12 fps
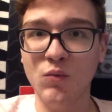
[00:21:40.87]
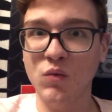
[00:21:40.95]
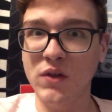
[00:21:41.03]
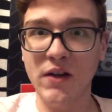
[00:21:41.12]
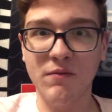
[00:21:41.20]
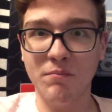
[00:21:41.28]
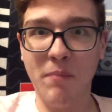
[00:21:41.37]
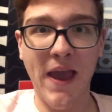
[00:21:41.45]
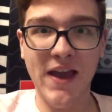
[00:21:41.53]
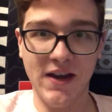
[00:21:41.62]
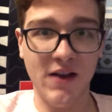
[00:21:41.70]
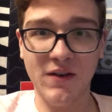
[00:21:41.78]
didn't
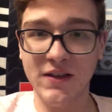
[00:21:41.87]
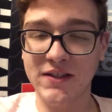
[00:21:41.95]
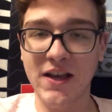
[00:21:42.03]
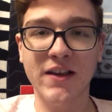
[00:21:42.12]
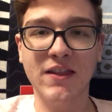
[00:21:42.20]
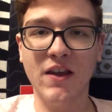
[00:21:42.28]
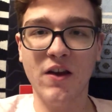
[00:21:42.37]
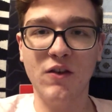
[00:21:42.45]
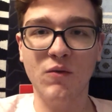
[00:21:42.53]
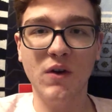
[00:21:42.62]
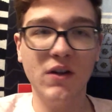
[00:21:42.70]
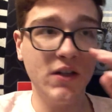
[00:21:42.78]
pan out exactly.
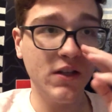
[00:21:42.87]
As for